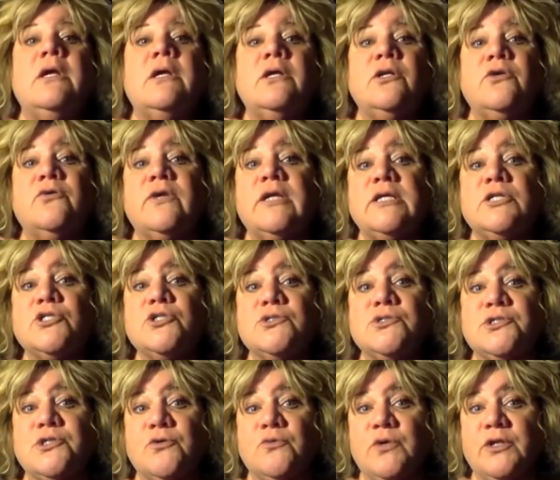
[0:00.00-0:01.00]
your
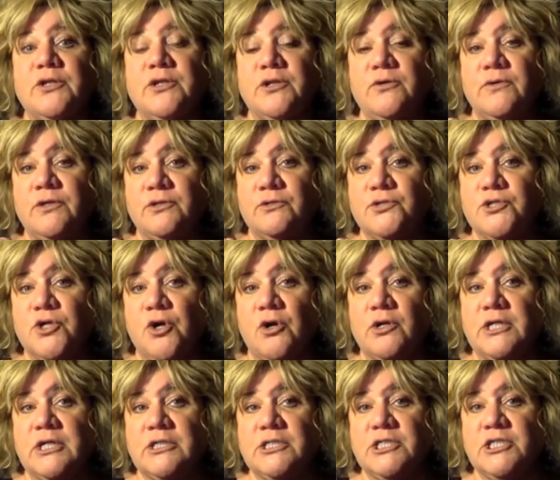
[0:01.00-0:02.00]
angels are with you and they're
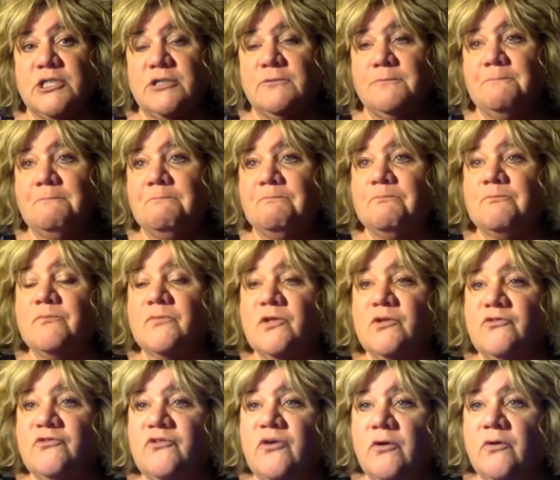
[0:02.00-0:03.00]
talking to you.
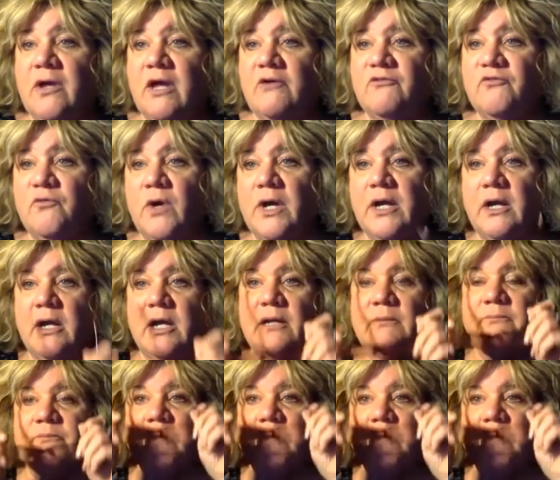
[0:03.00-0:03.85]
So FYI.